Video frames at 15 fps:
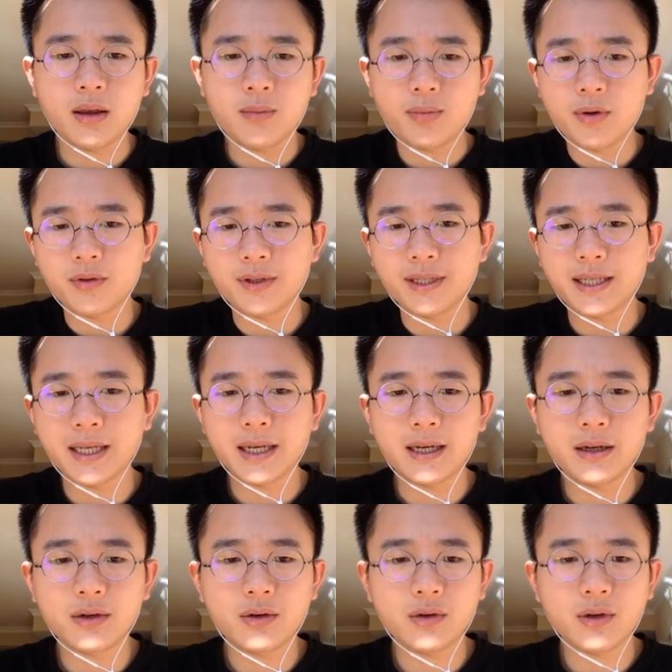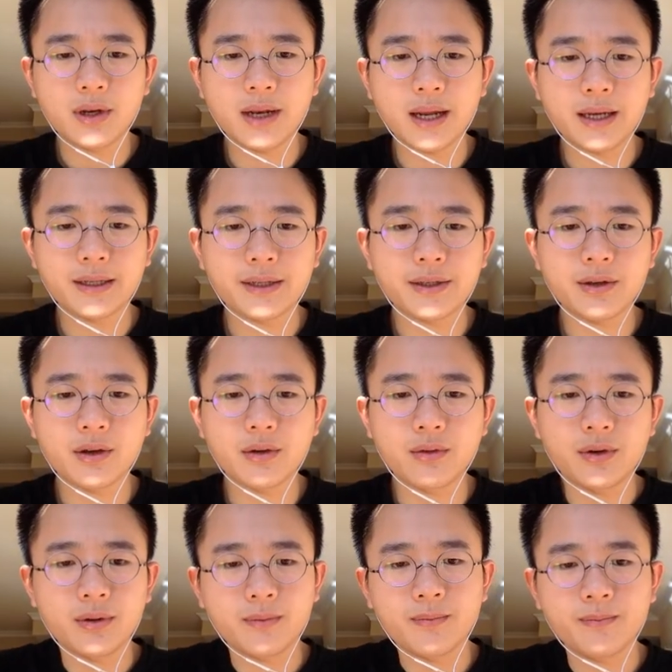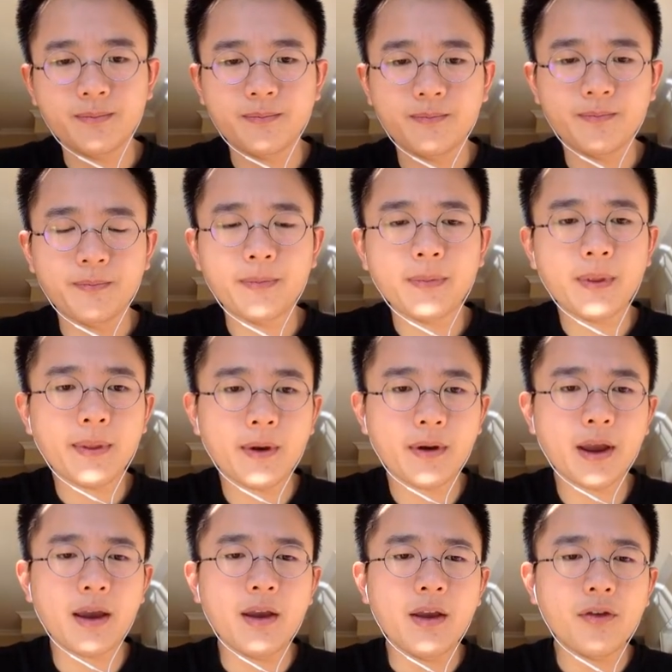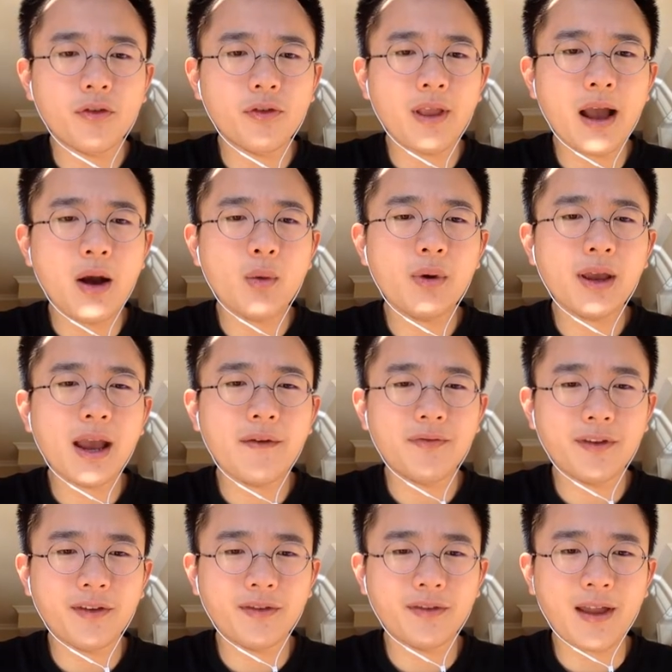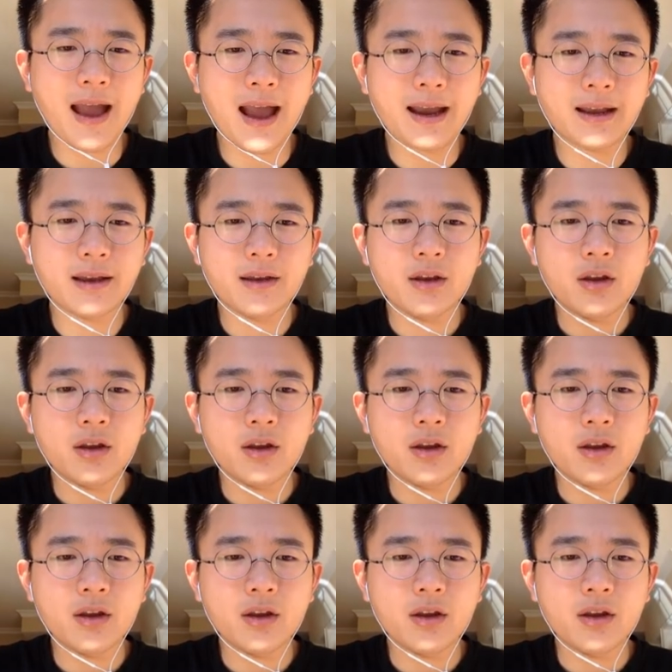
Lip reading: proceed to the next node. Okay, so now we have the stack.